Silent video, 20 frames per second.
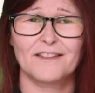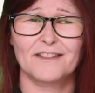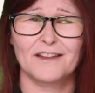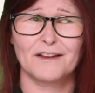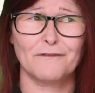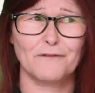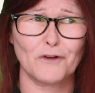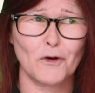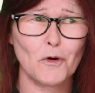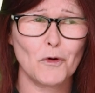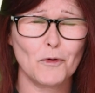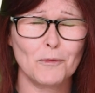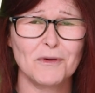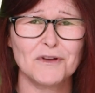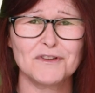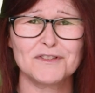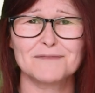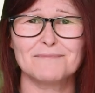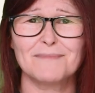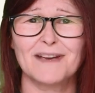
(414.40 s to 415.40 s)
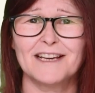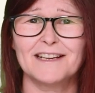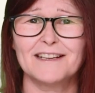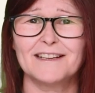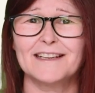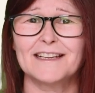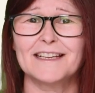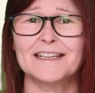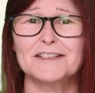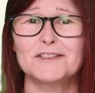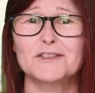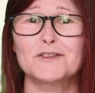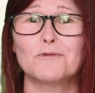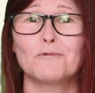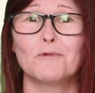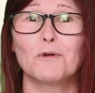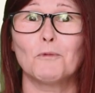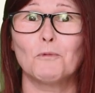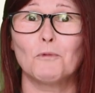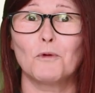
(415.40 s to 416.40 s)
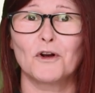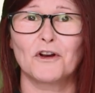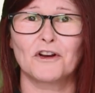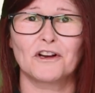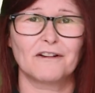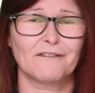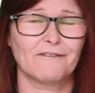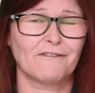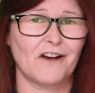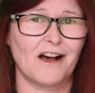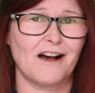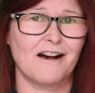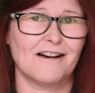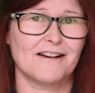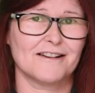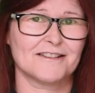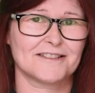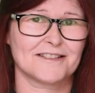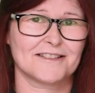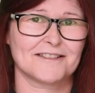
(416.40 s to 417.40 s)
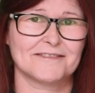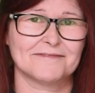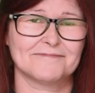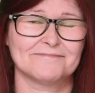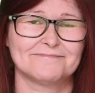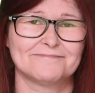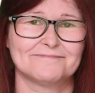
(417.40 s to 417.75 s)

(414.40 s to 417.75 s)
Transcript: They've almost made it into a work of art.